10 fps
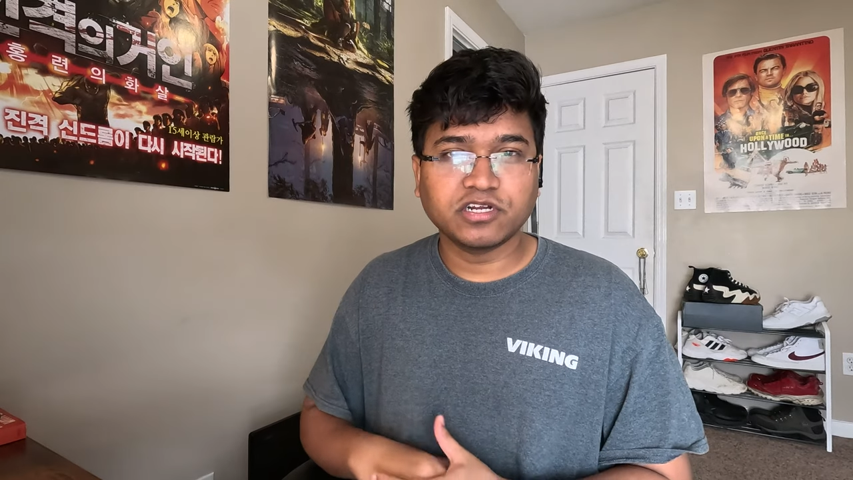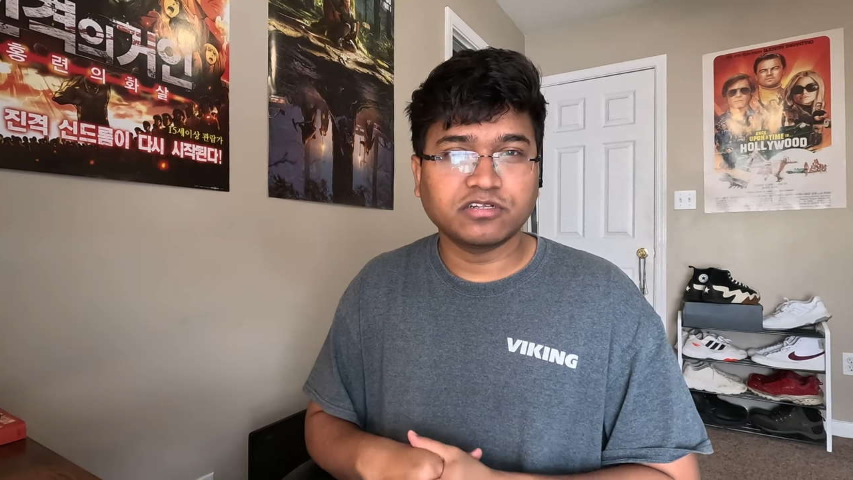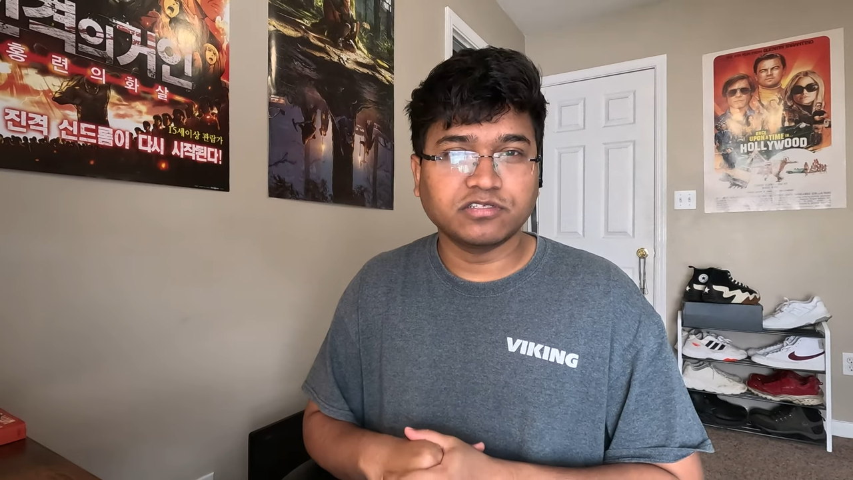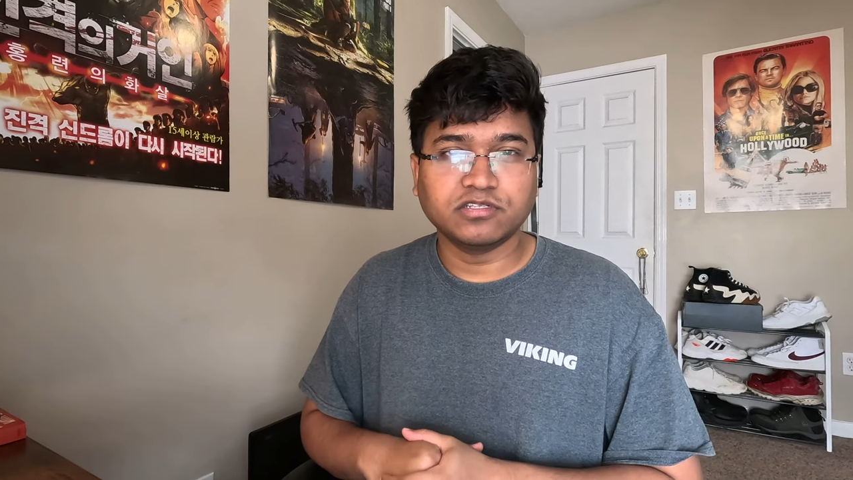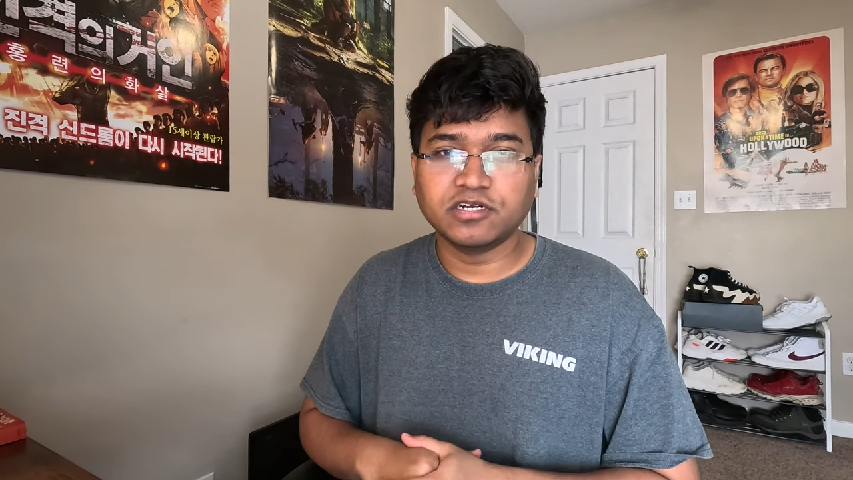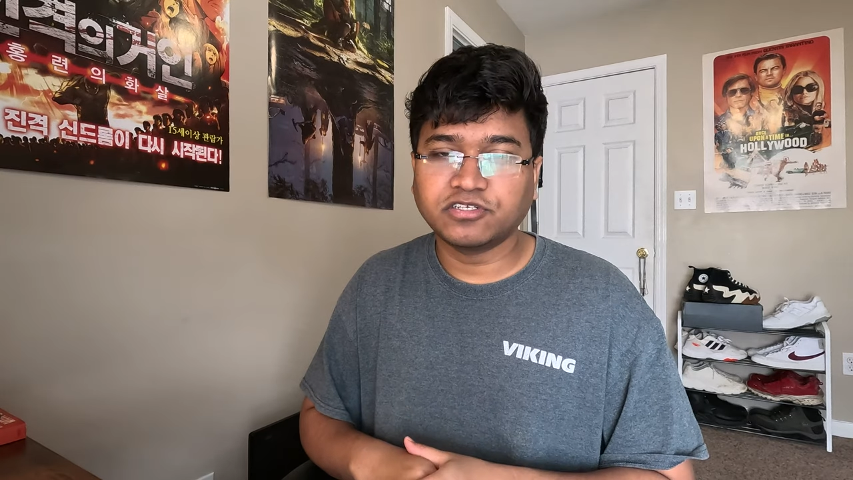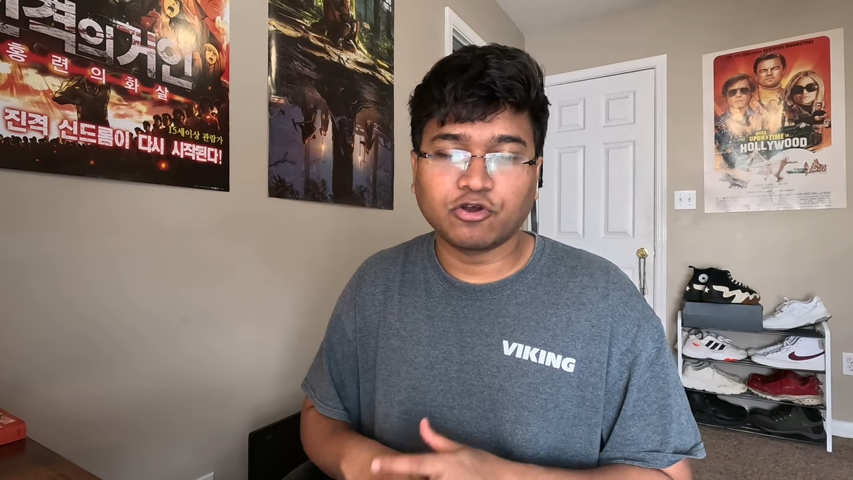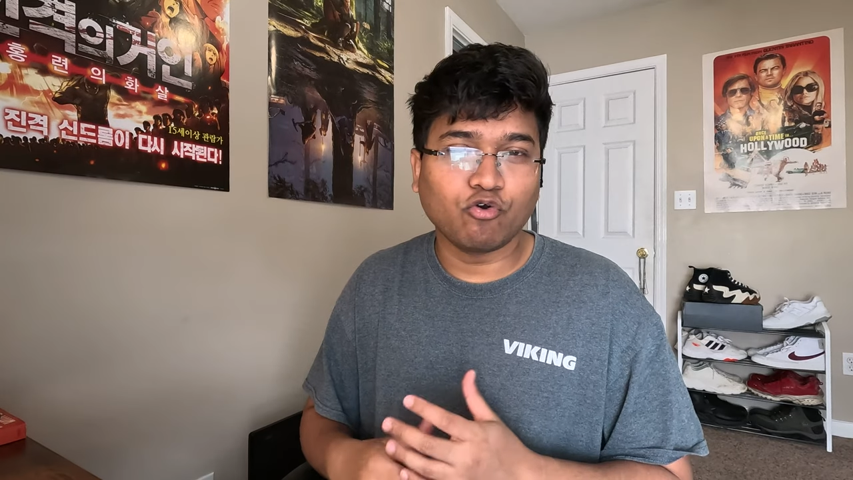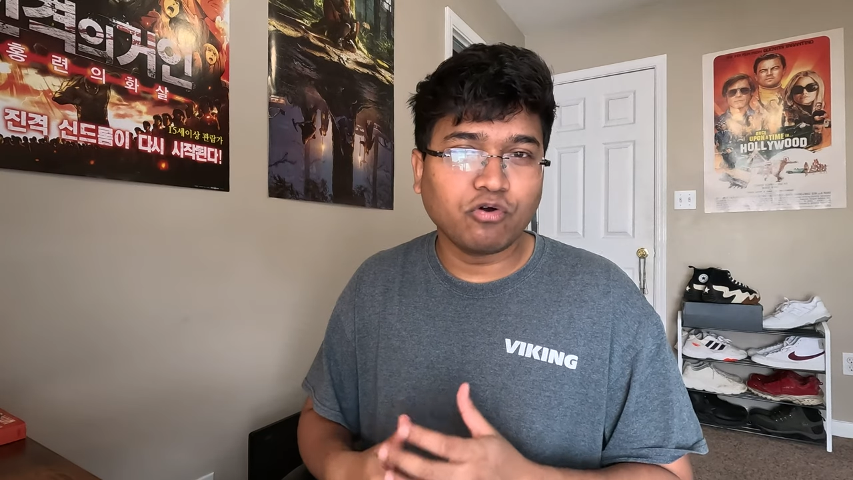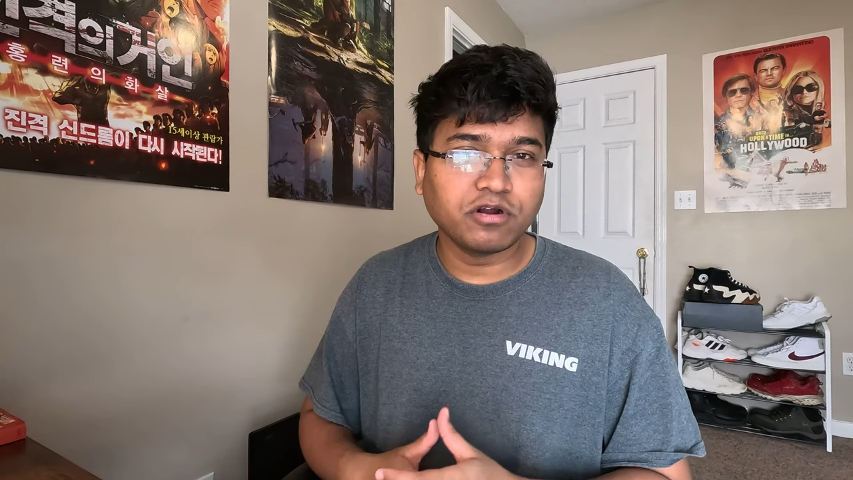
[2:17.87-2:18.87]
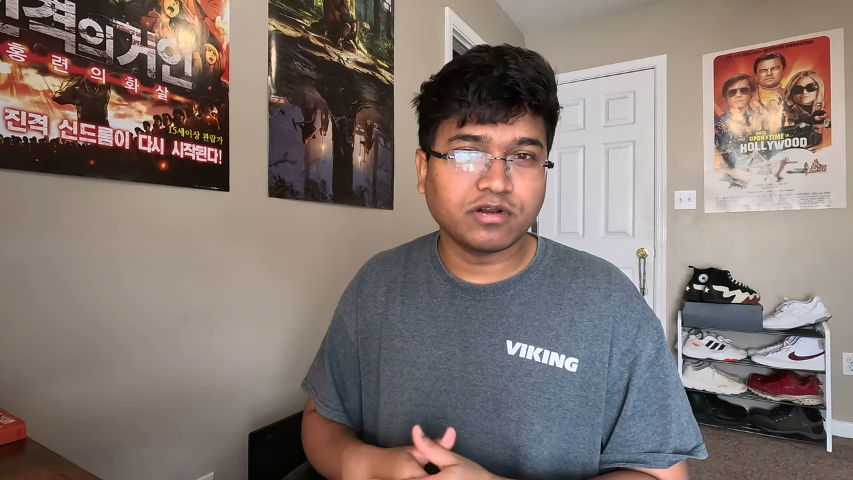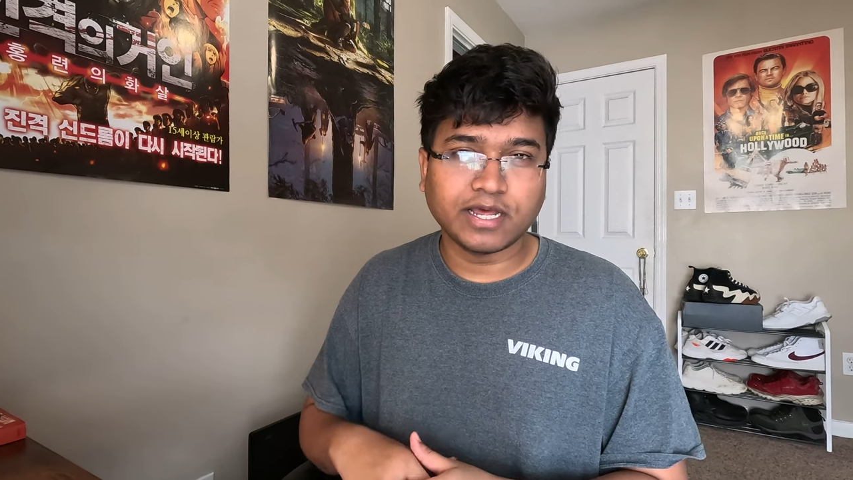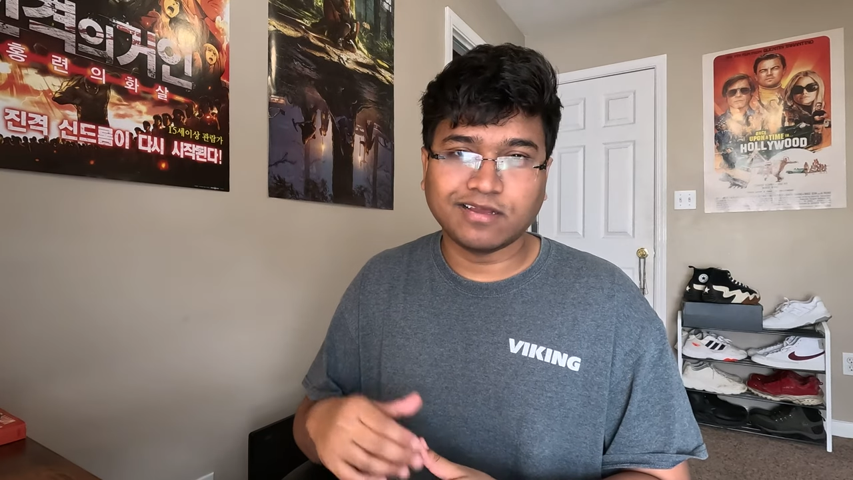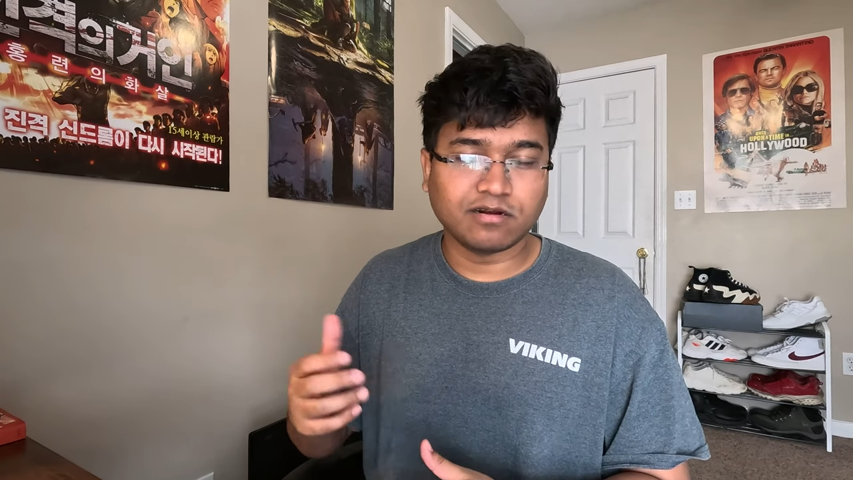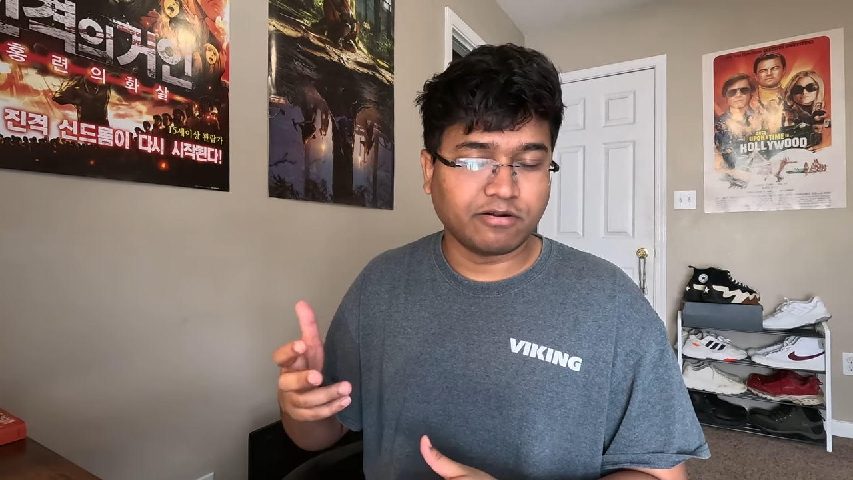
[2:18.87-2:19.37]
There's a Kroger
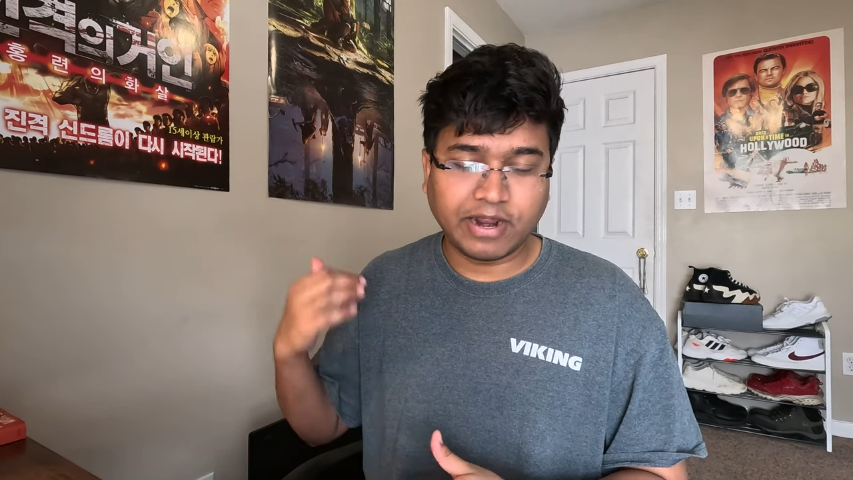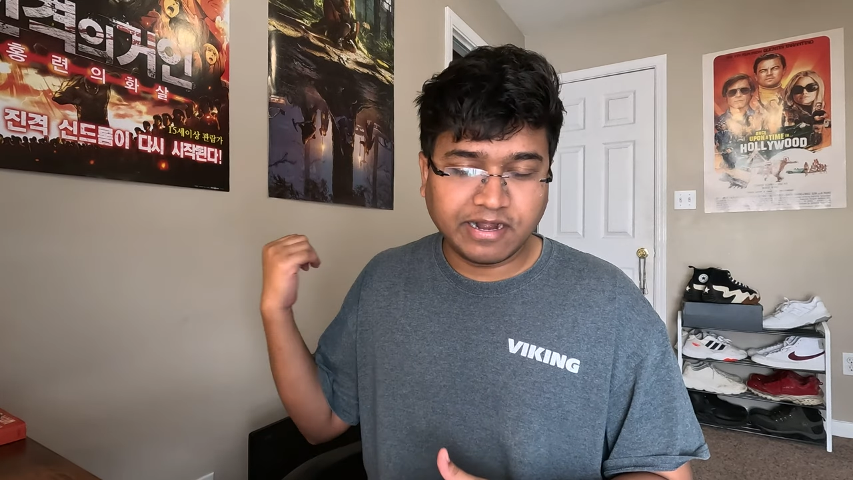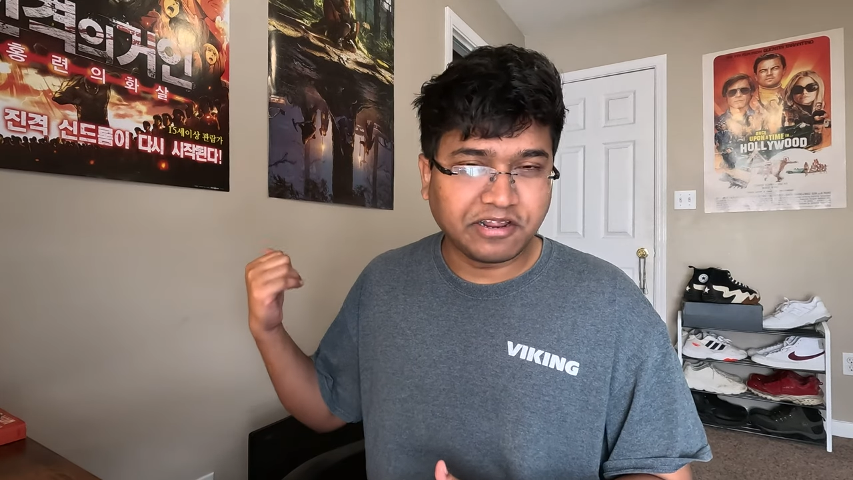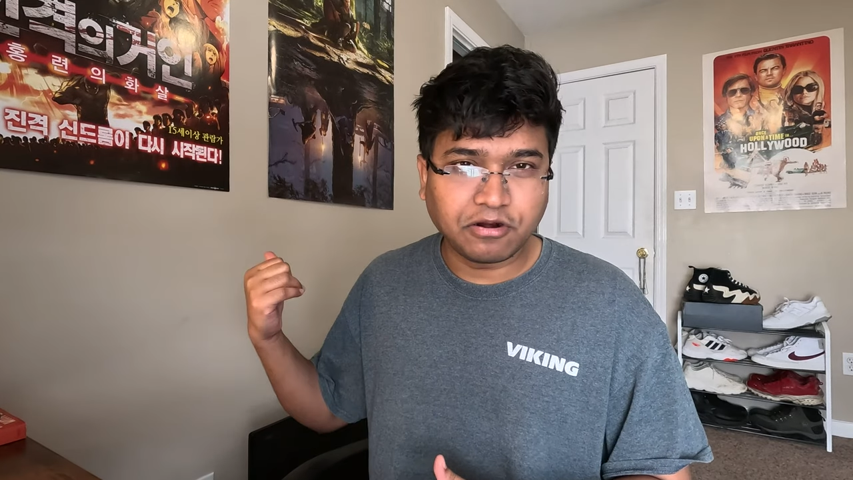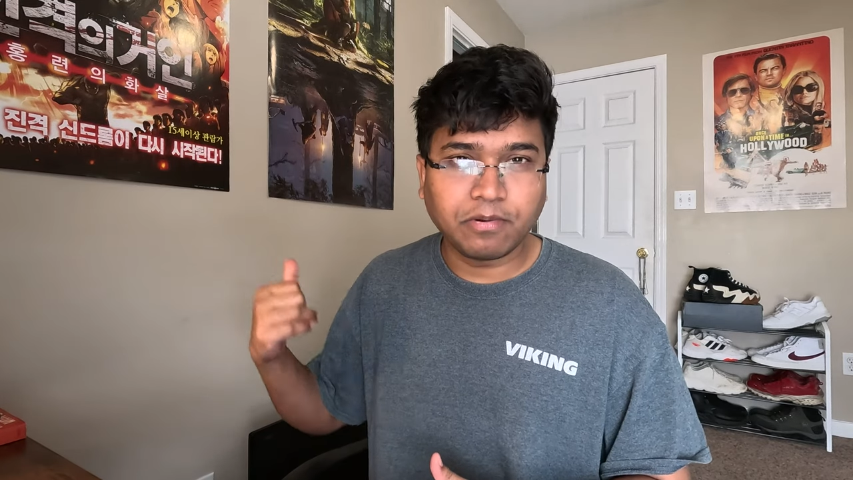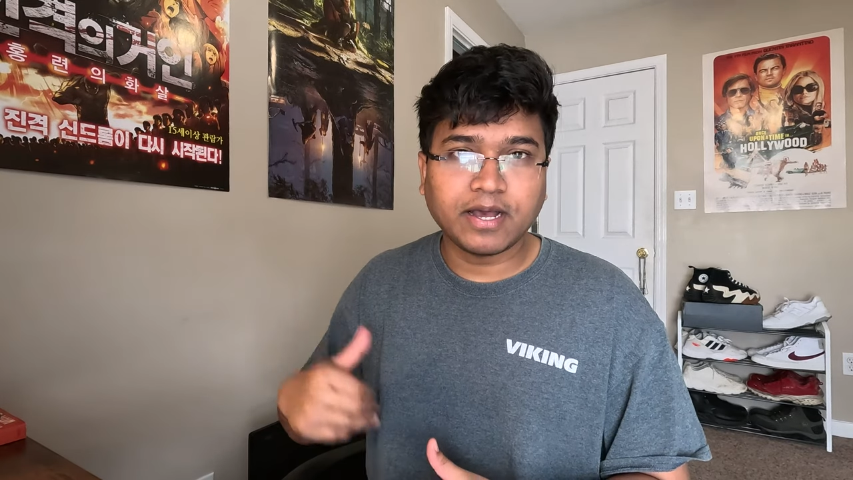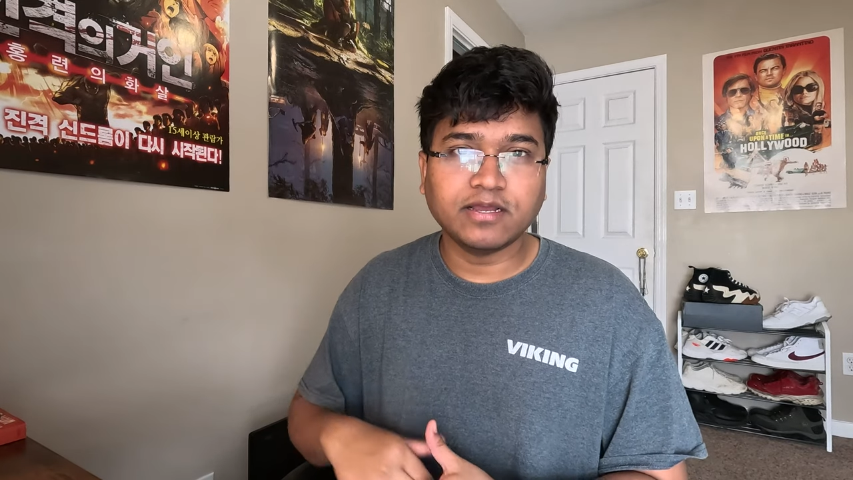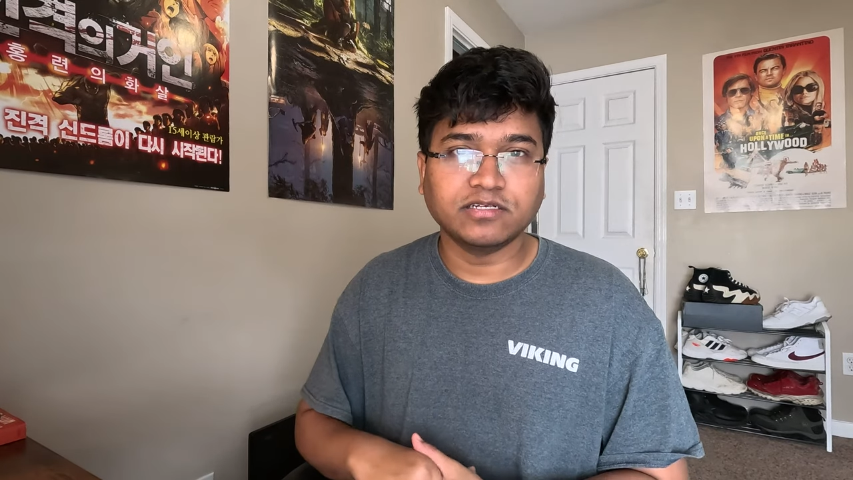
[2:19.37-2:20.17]
like right nearby.